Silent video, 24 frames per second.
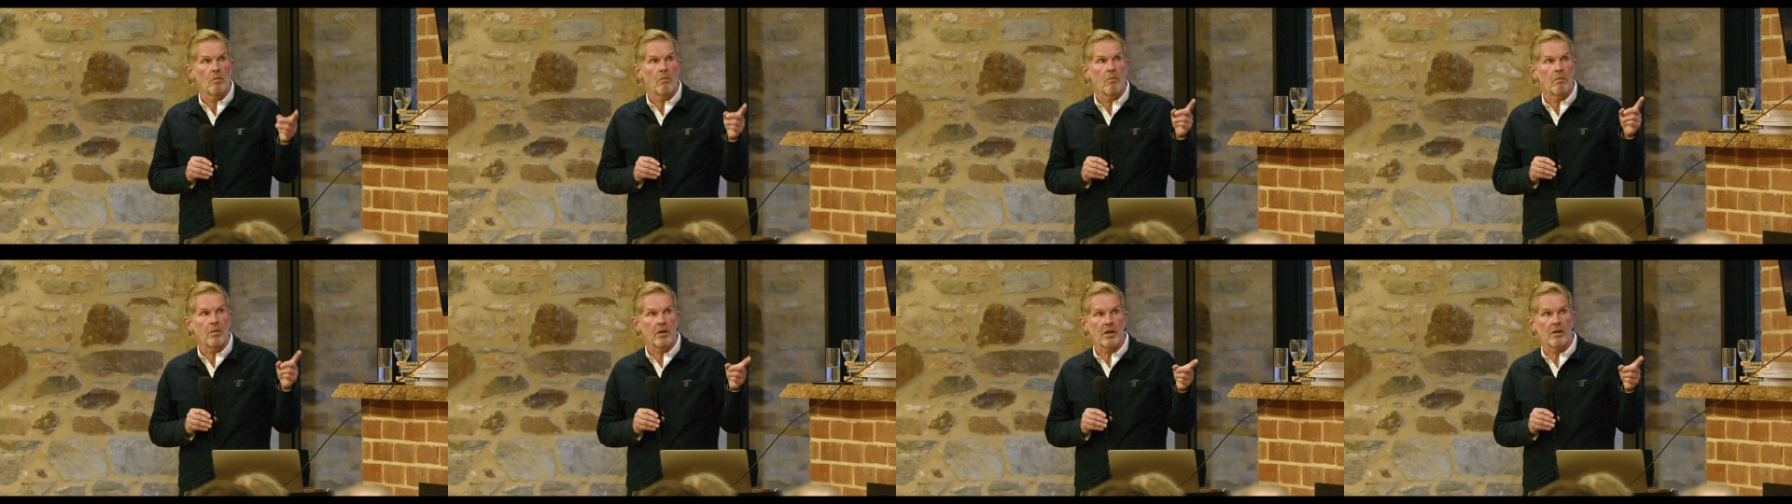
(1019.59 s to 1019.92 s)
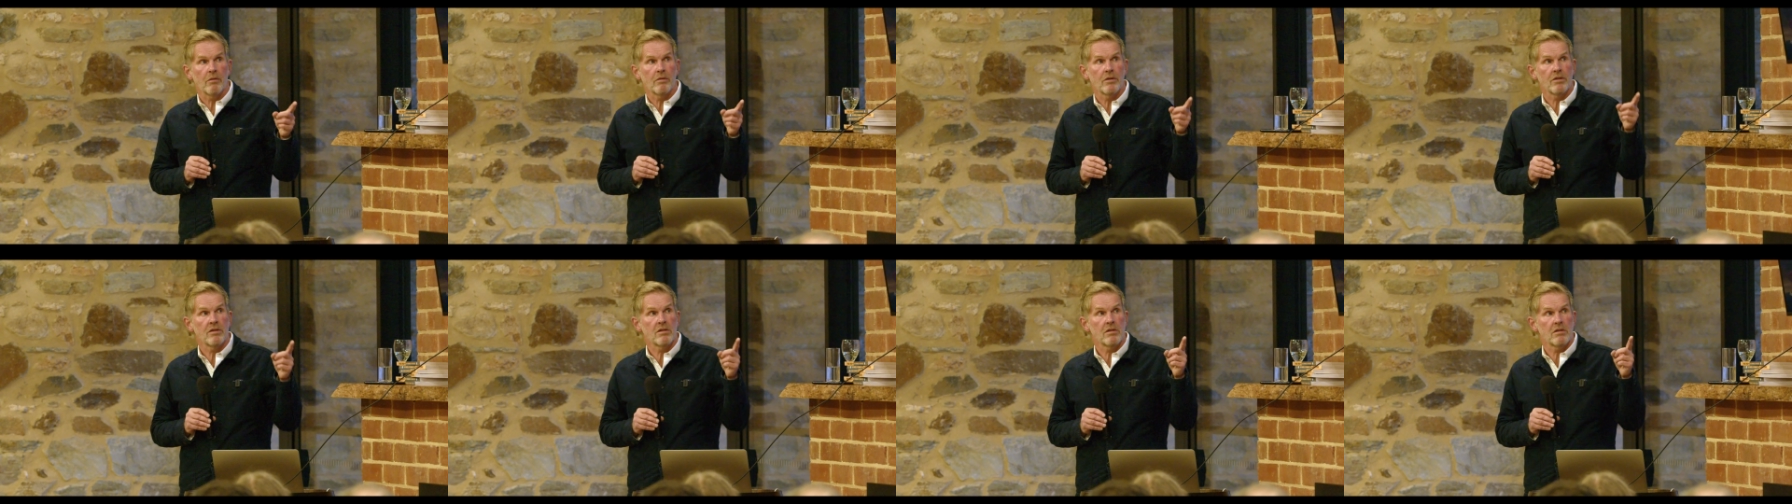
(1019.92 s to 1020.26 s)
But
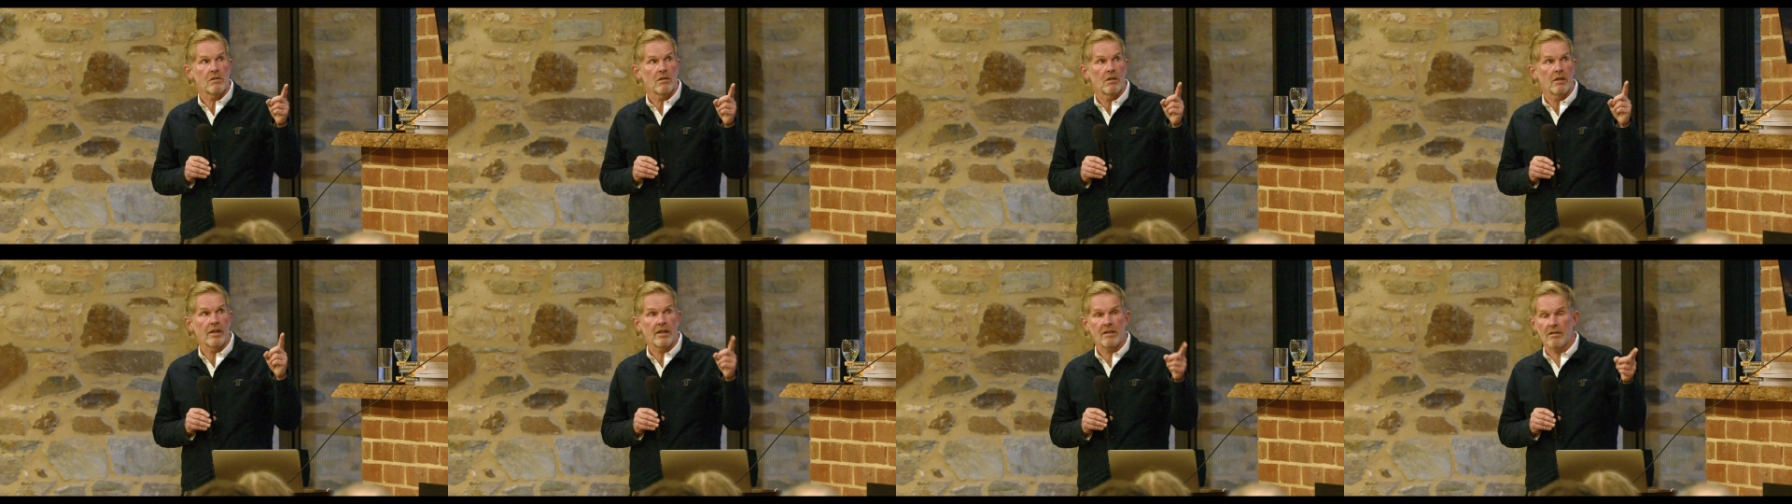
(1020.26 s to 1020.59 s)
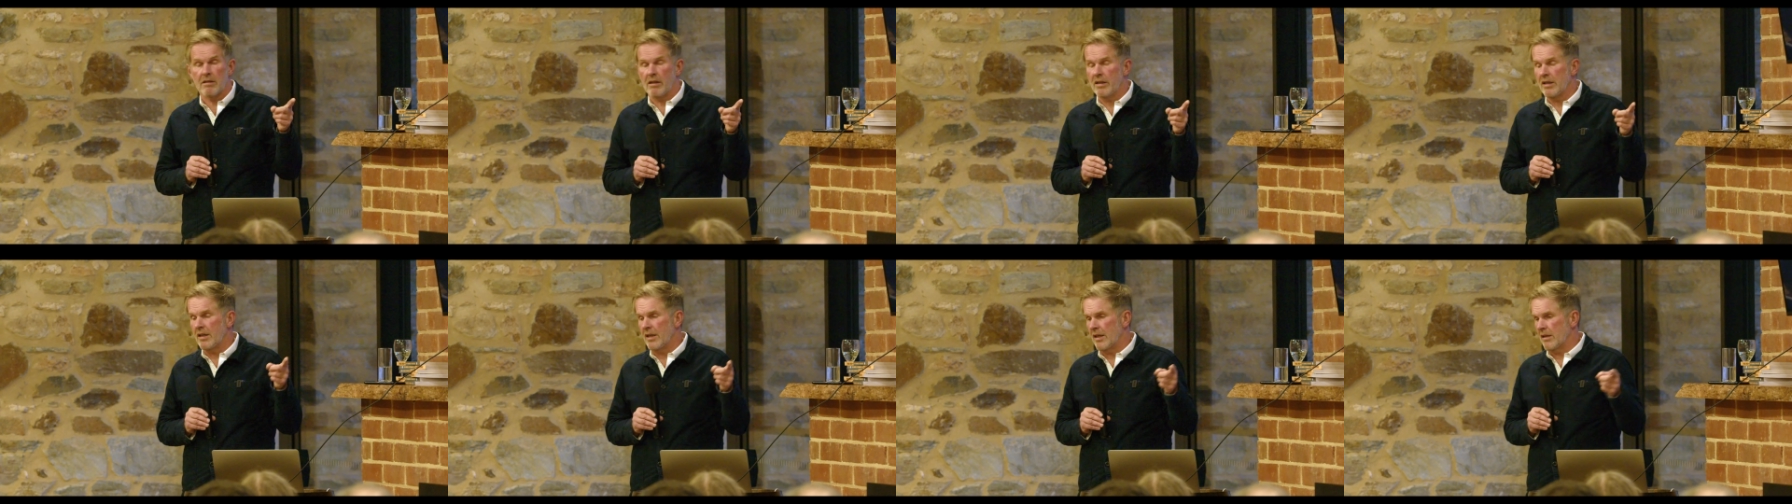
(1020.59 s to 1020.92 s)
it was
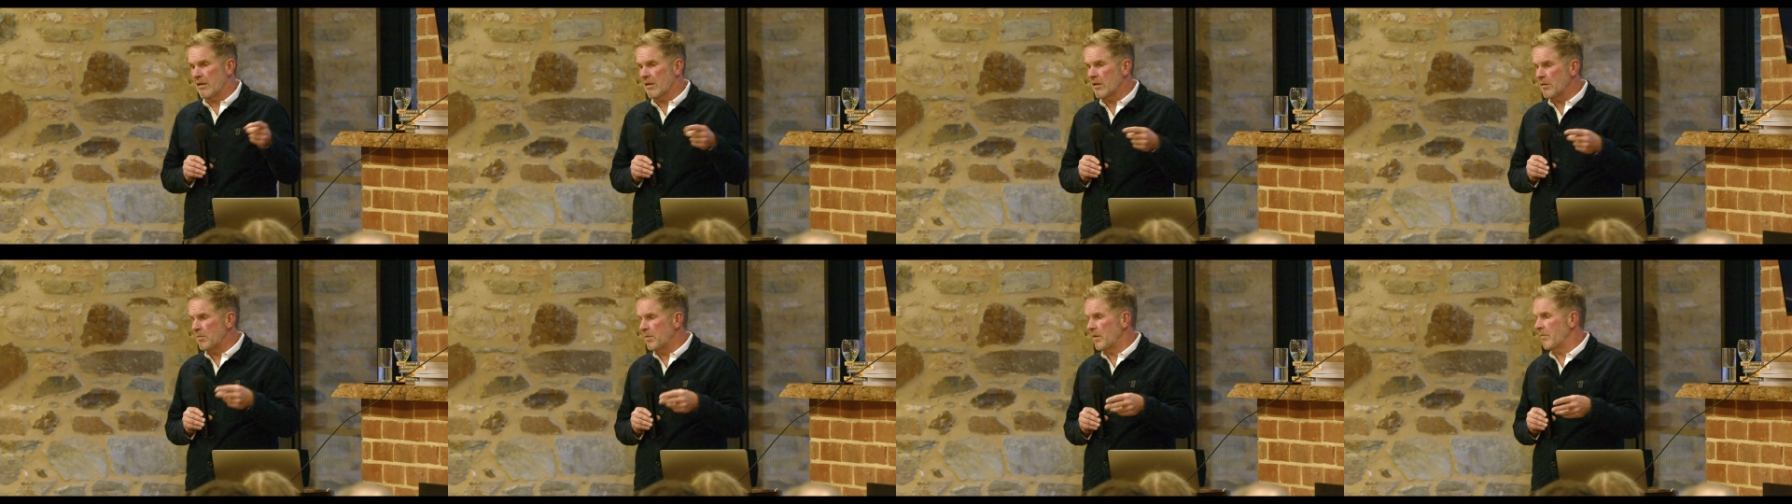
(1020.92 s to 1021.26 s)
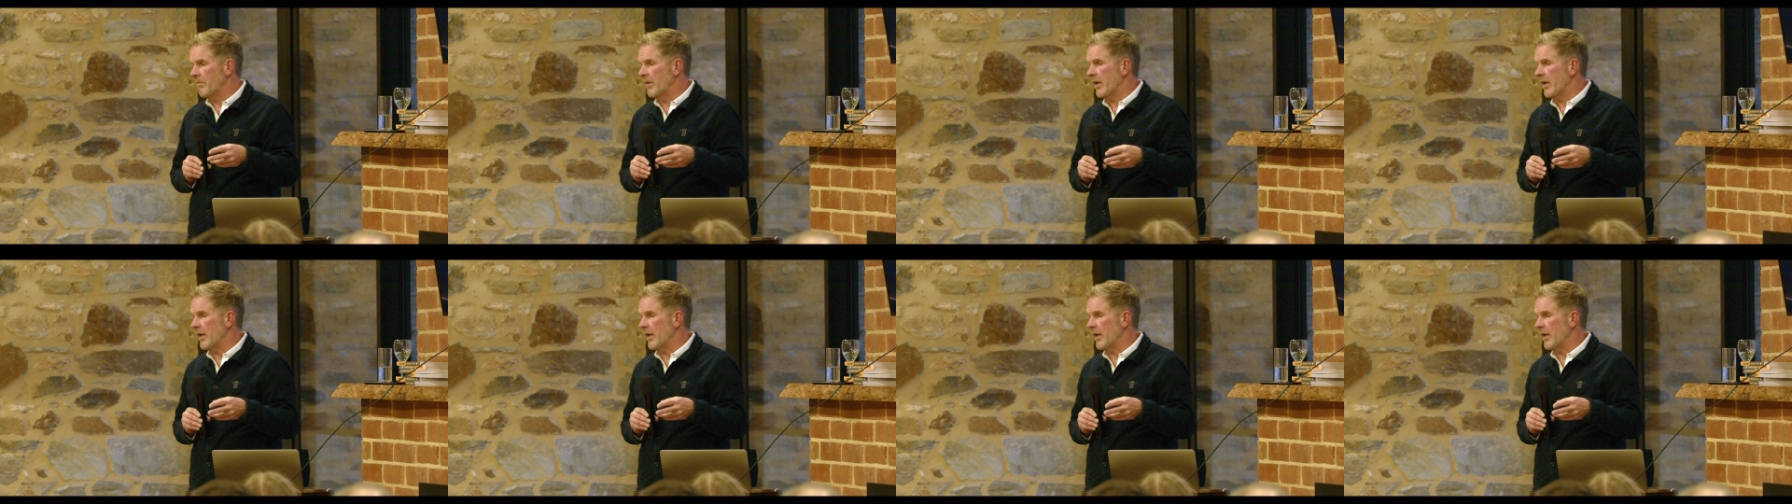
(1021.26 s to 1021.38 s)
Leslie and a couple of